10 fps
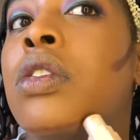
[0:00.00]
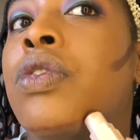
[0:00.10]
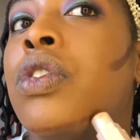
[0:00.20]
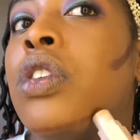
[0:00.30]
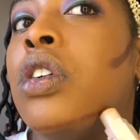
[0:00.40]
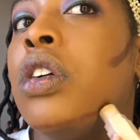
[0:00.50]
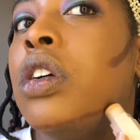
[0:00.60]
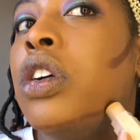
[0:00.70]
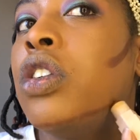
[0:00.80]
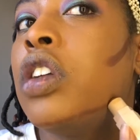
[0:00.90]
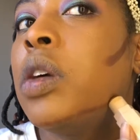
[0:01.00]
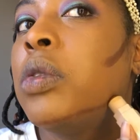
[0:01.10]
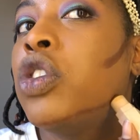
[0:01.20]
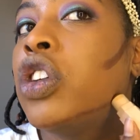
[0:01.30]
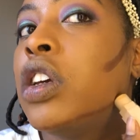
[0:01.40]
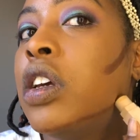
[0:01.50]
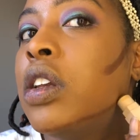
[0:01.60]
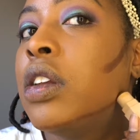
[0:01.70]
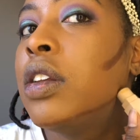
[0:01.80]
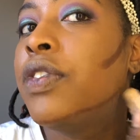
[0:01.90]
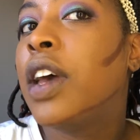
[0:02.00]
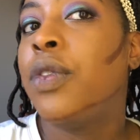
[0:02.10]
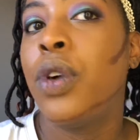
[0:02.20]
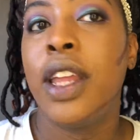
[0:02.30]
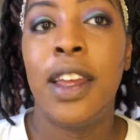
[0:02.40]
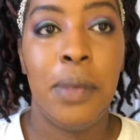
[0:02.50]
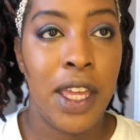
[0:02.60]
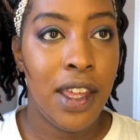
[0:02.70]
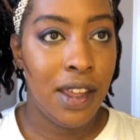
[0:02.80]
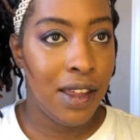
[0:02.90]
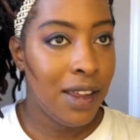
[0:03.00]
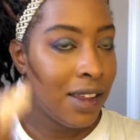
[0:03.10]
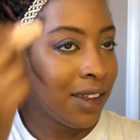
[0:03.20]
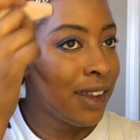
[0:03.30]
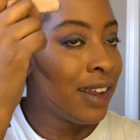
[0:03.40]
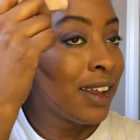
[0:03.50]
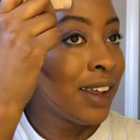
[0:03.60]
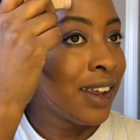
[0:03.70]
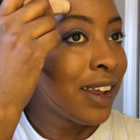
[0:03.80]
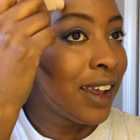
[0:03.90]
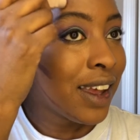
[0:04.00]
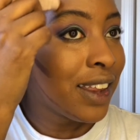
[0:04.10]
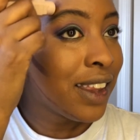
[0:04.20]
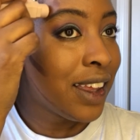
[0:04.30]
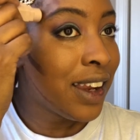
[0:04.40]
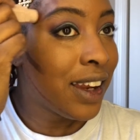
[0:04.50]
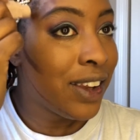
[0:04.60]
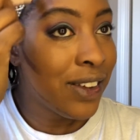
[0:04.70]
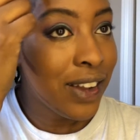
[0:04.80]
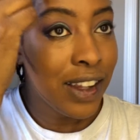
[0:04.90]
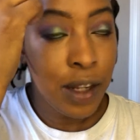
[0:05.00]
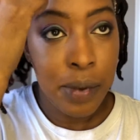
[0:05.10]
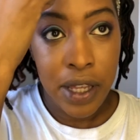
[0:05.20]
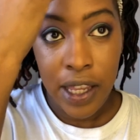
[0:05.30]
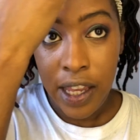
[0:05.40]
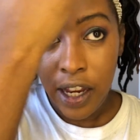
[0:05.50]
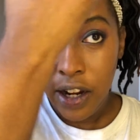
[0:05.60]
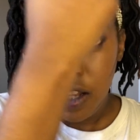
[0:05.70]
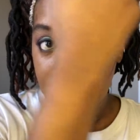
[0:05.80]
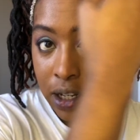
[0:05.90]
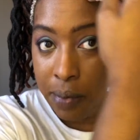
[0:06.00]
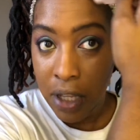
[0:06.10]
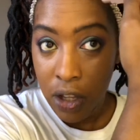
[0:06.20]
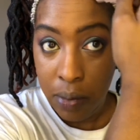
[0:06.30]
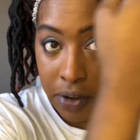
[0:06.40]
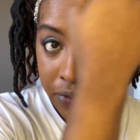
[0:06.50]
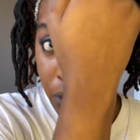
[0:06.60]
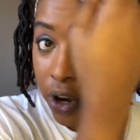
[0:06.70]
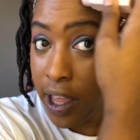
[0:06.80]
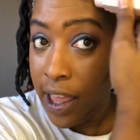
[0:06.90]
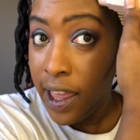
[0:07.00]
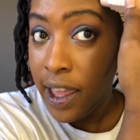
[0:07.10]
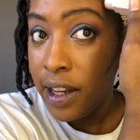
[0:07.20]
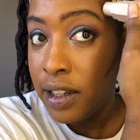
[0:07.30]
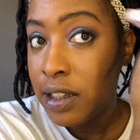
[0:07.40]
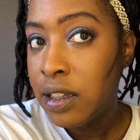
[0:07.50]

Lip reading: for your double chin, if you have one like me. And then I do a little bit here, a little bit on my forehead.